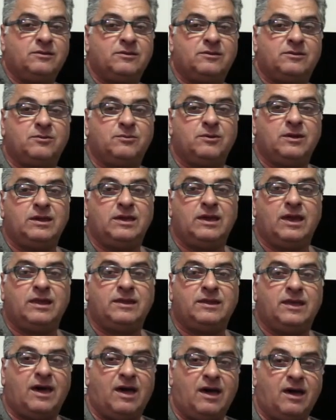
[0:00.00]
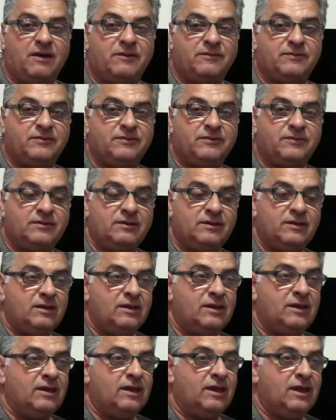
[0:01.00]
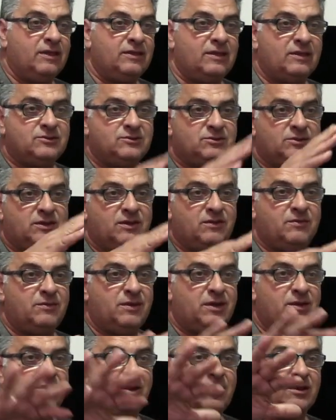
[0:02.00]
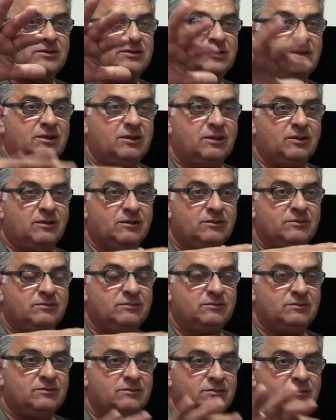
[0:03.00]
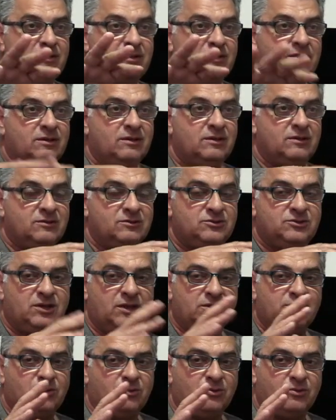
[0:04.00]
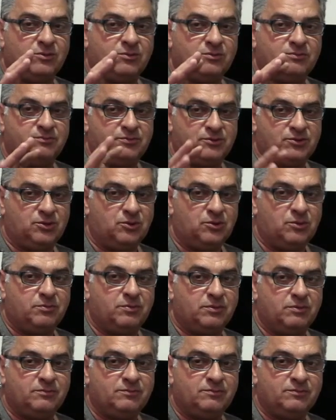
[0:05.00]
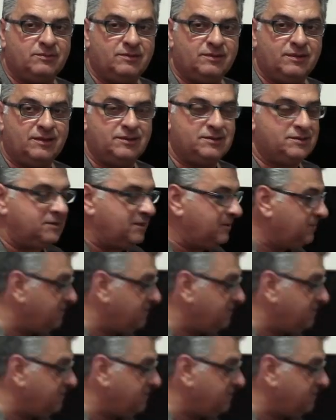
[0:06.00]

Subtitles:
3.5, and that should give me a nice little gentle scoop. Let's see.